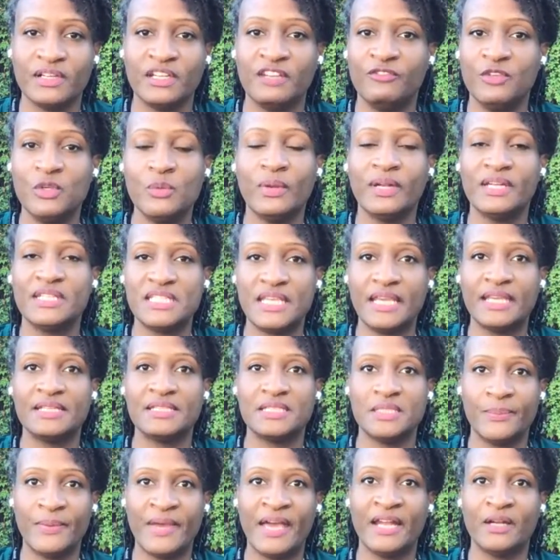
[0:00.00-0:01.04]
If you want to take a
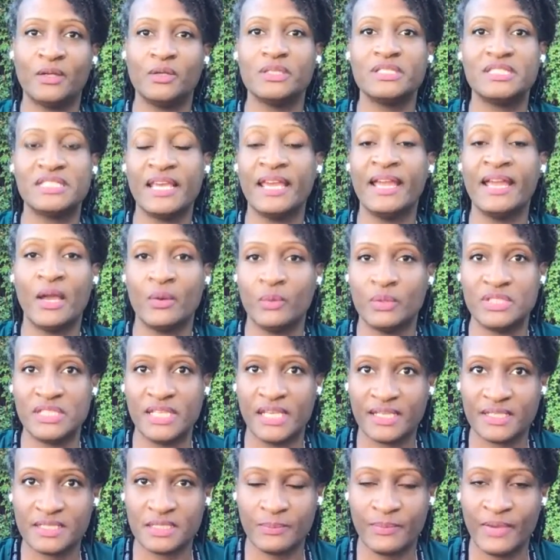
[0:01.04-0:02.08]
sabbatical, say, I will
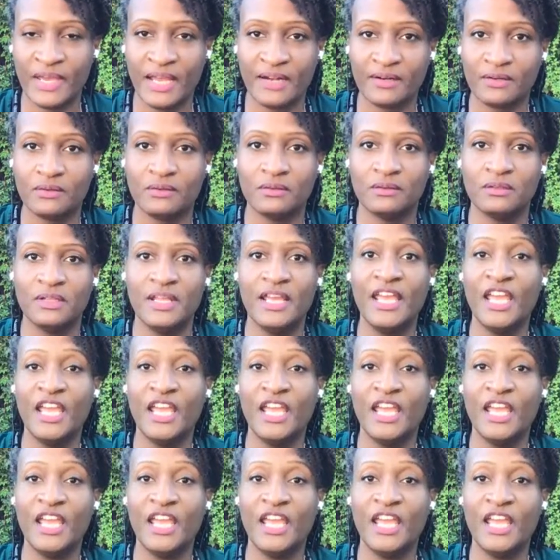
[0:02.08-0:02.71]
take a sabbatical.